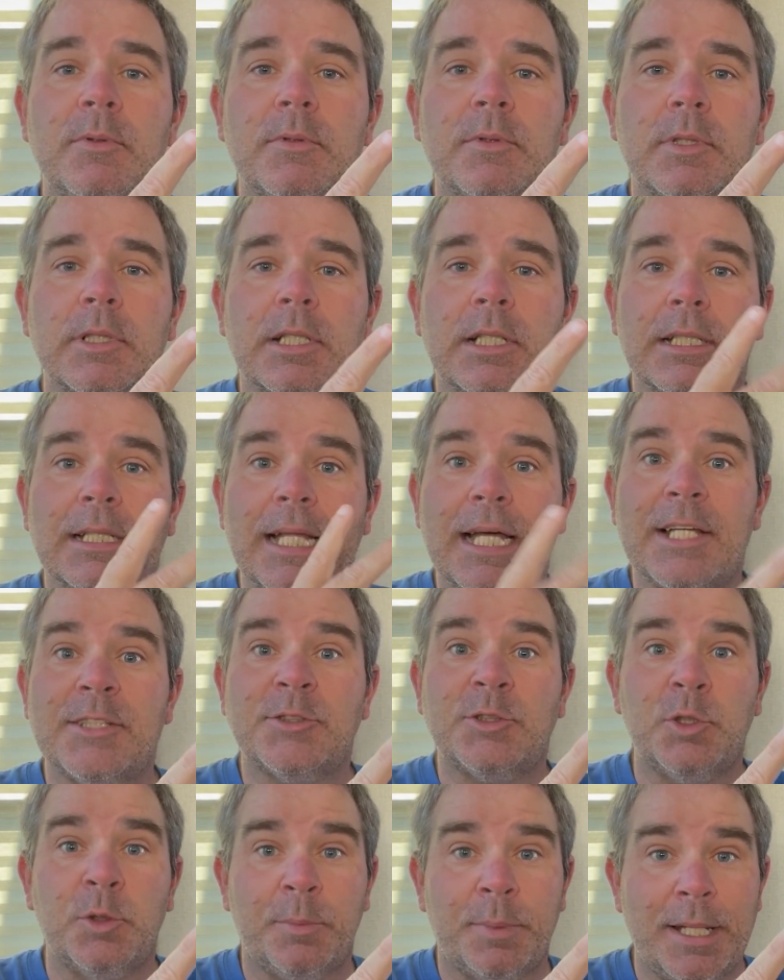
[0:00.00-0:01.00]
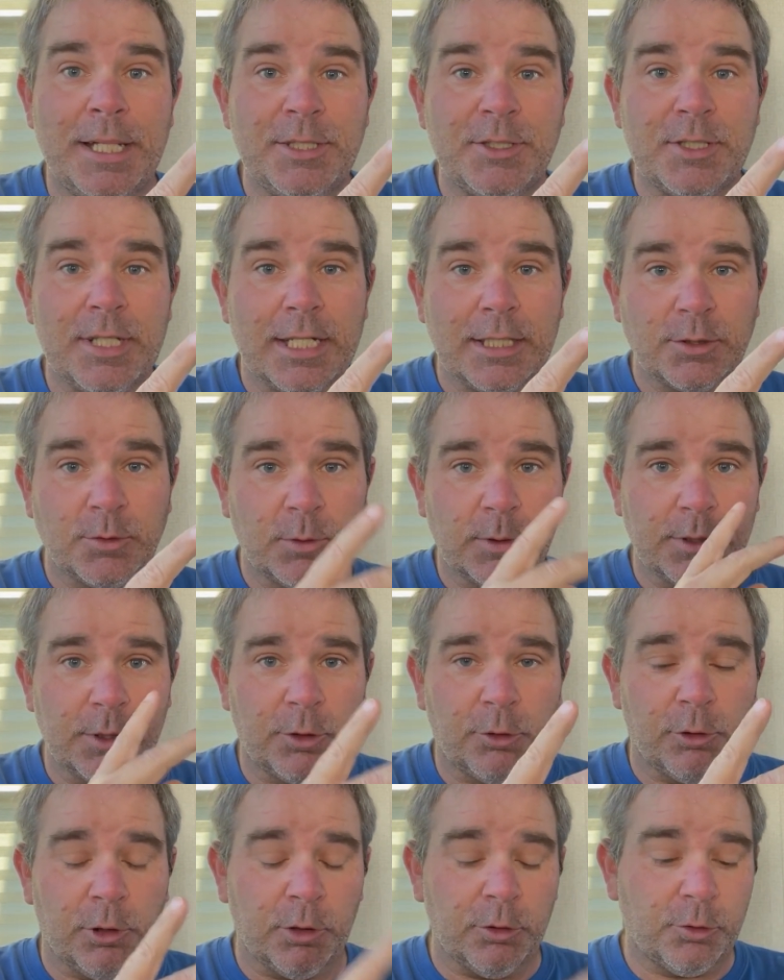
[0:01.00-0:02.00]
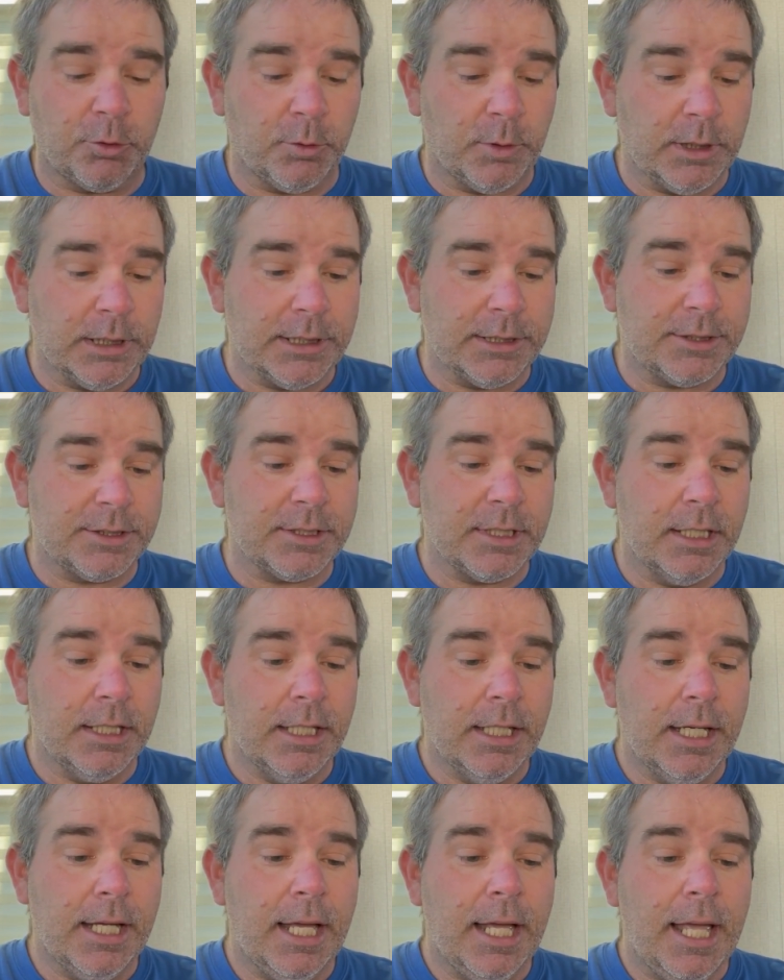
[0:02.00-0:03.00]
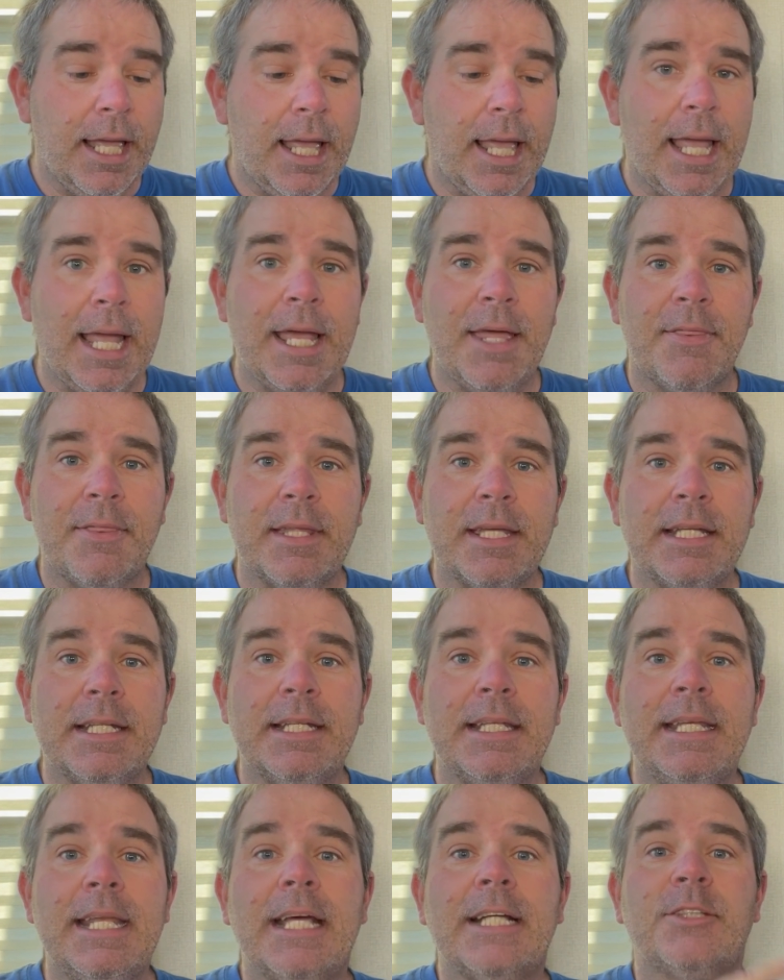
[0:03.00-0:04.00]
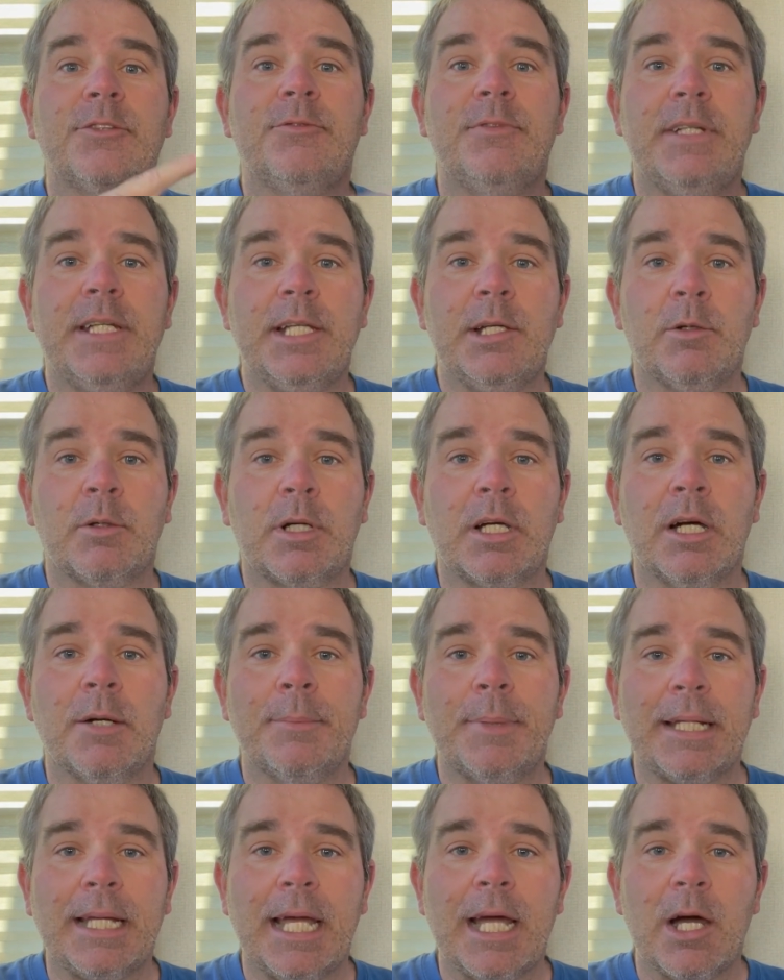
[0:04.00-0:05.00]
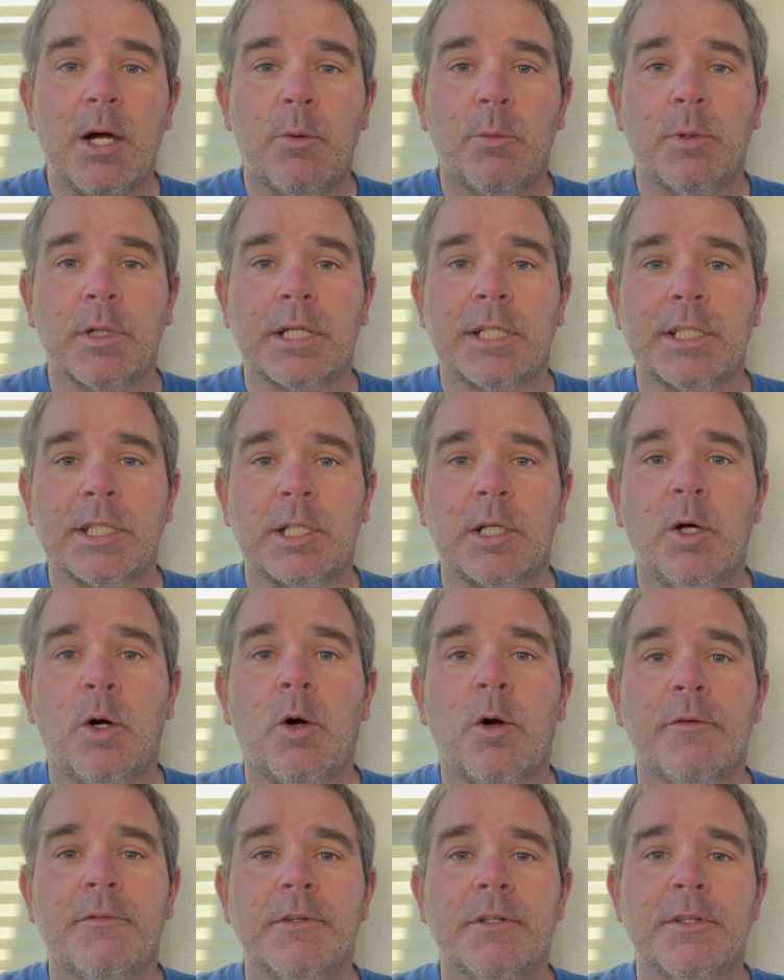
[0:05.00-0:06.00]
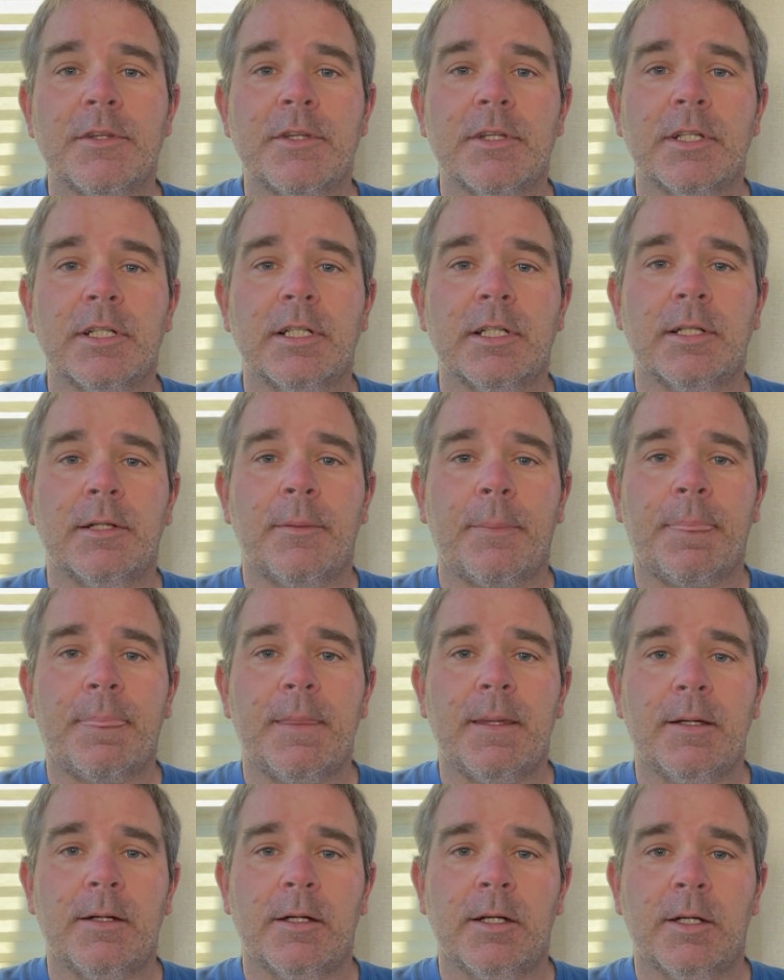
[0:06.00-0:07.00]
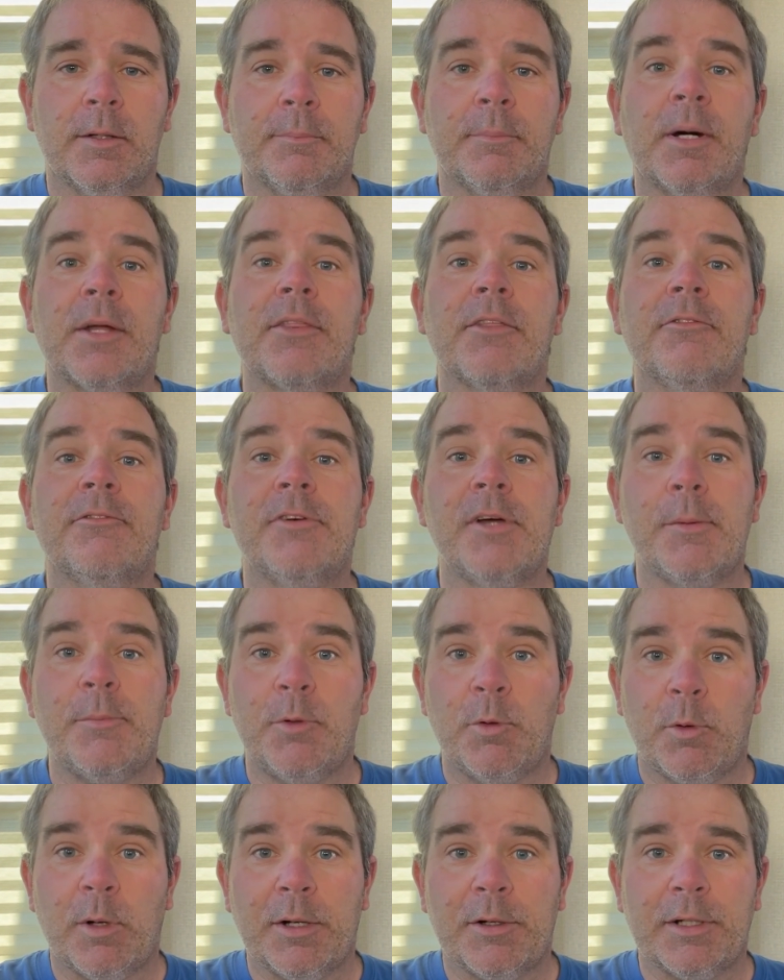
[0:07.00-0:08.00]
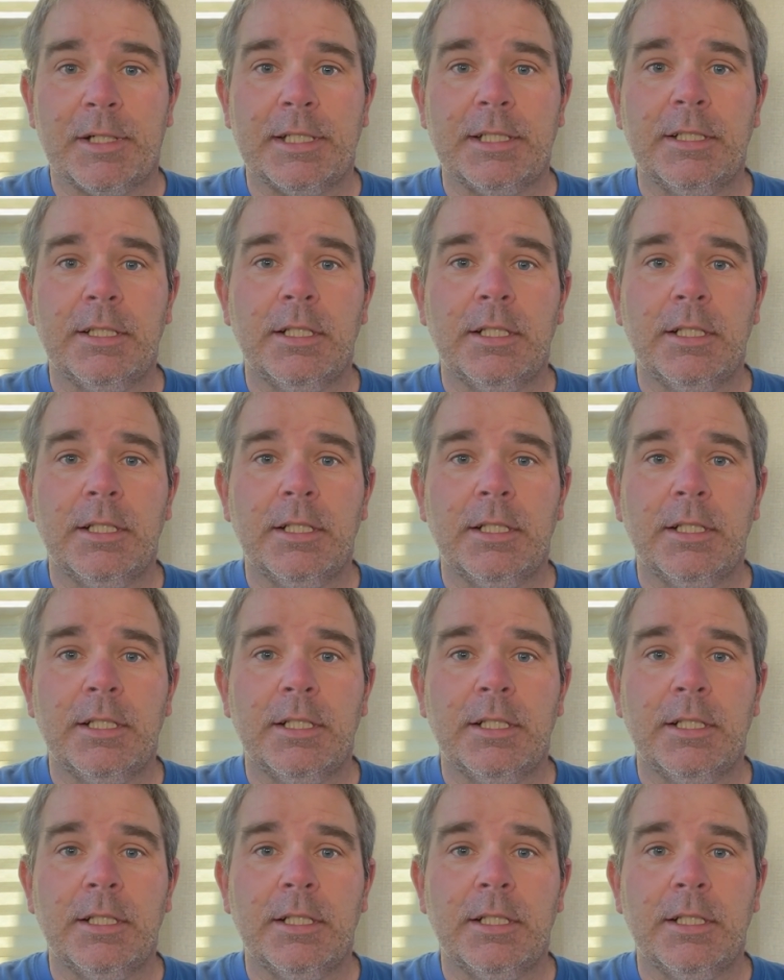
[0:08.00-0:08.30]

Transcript: last two paychecks, what the gross was, and then next video coming out we're going to go over the month of February,